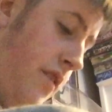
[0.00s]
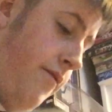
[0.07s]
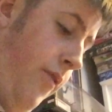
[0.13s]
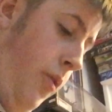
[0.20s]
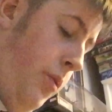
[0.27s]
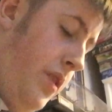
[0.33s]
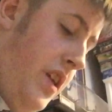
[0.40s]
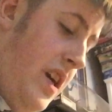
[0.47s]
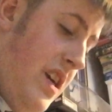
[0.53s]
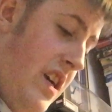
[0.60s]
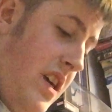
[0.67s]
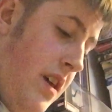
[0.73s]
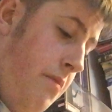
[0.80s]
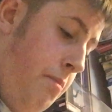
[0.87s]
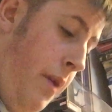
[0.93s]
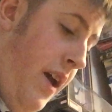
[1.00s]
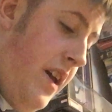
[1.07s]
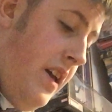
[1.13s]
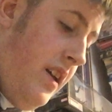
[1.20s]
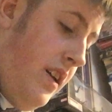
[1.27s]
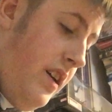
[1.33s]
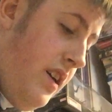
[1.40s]
For the
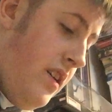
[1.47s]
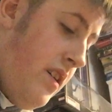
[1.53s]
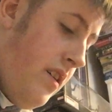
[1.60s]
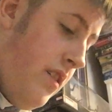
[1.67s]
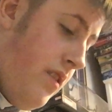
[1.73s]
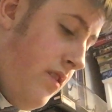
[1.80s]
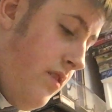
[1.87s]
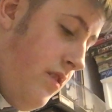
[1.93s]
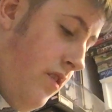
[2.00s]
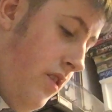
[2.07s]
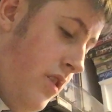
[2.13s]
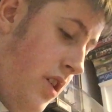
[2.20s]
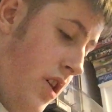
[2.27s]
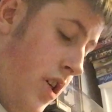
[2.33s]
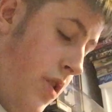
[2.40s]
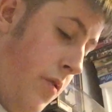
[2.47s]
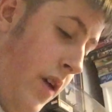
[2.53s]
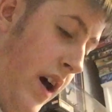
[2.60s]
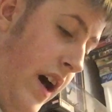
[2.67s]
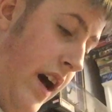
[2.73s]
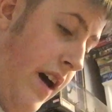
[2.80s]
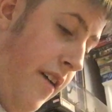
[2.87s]
pink, you
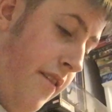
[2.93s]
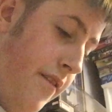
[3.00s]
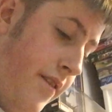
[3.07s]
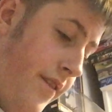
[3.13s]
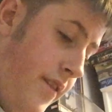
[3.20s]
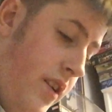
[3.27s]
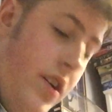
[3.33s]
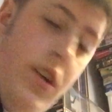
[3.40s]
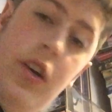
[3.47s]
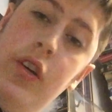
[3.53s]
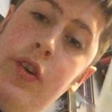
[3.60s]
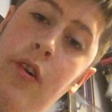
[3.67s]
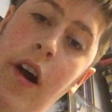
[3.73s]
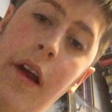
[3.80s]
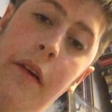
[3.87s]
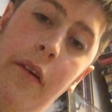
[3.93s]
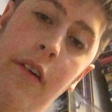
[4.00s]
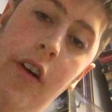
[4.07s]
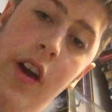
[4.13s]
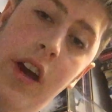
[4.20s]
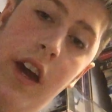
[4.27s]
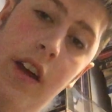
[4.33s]
have
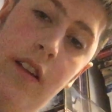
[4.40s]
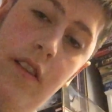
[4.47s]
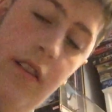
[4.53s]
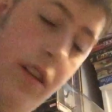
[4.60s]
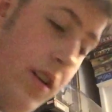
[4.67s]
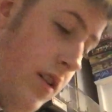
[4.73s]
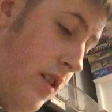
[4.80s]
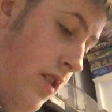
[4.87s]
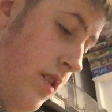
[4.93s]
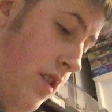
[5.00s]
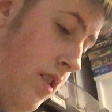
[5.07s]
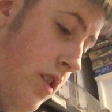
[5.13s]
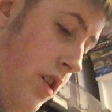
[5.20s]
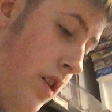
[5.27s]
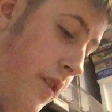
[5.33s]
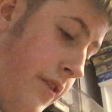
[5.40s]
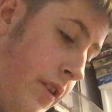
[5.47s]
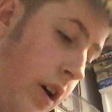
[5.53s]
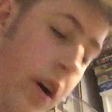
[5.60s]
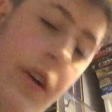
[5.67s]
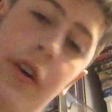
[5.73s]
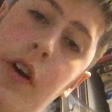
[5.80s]
Granary, you've
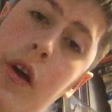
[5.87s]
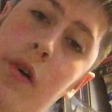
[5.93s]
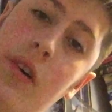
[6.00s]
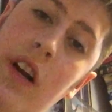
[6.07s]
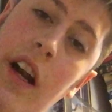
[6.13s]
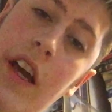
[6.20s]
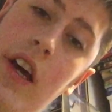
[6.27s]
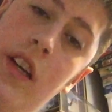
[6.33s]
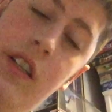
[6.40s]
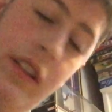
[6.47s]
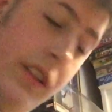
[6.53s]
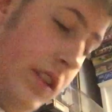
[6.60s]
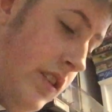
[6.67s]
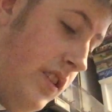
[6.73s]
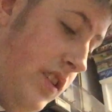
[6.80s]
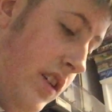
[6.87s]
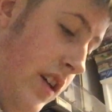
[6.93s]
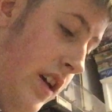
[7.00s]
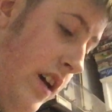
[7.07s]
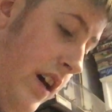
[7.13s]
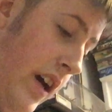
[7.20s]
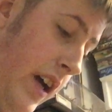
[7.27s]
got Nucleus,
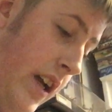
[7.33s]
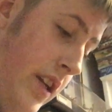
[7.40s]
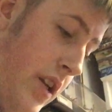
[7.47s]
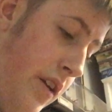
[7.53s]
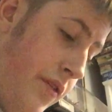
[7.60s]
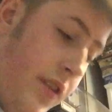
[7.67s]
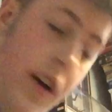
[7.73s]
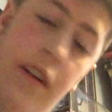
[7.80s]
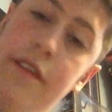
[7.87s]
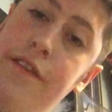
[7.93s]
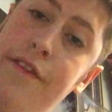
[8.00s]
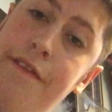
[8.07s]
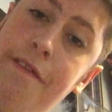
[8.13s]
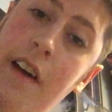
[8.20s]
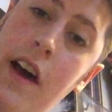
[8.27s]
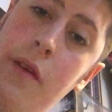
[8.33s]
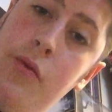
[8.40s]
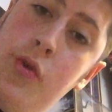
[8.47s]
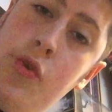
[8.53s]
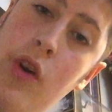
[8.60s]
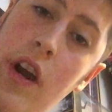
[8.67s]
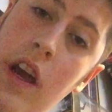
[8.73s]
and you've got
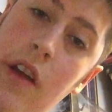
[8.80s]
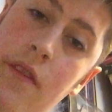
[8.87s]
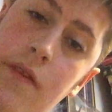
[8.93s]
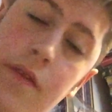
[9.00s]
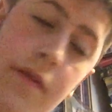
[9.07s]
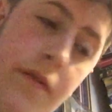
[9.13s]
Foundry.